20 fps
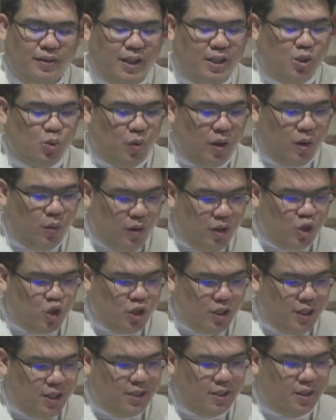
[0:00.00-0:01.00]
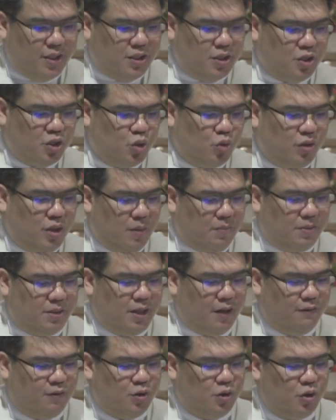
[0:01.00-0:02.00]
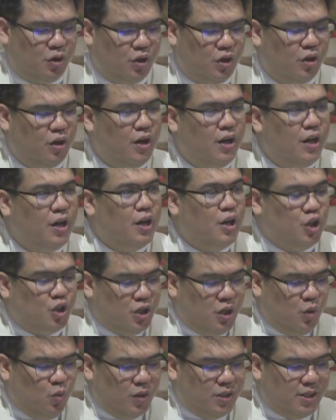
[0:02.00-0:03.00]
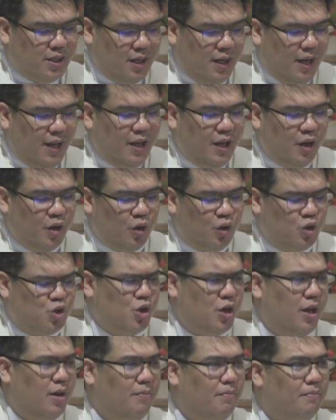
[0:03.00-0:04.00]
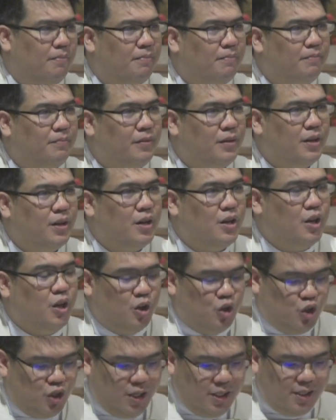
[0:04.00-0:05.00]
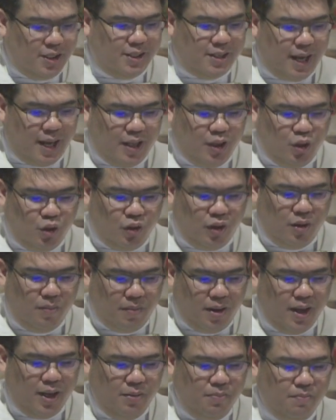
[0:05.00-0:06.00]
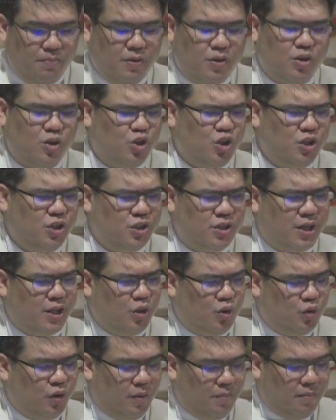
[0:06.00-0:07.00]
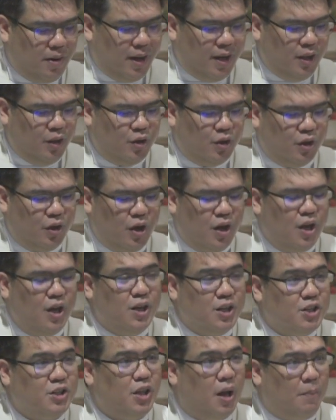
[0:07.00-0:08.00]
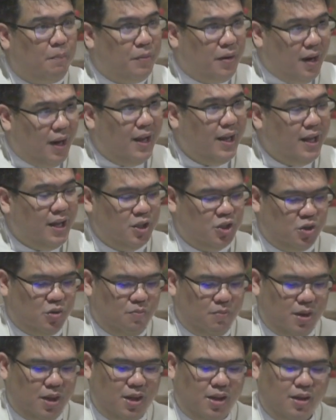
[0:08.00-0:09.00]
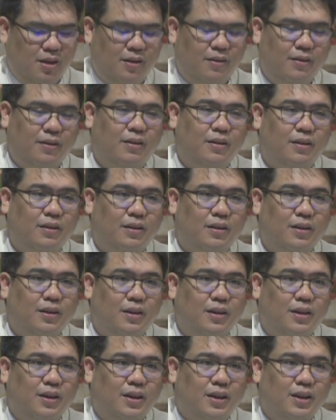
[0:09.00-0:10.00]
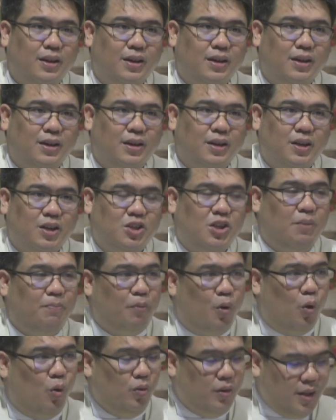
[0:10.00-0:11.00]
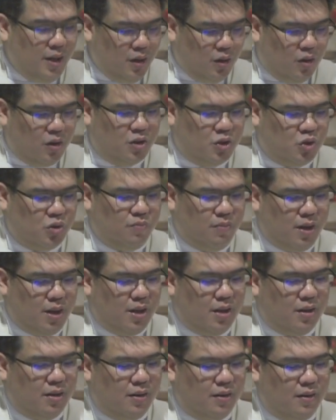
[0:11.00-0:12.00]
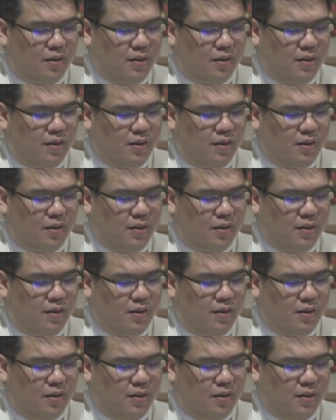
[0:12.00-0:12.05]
That's why when Jesus showed himself to her, she was clinging onto him. Jesus had to remind her, stop clinging to me. Stop holding on to me.